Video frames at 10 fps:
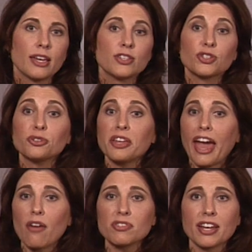Certainly
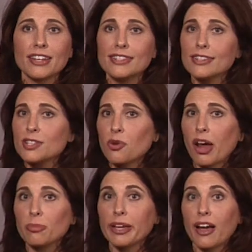advertising is
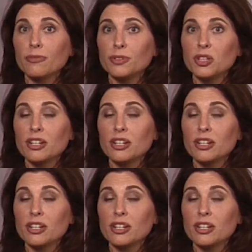incredibly helpful,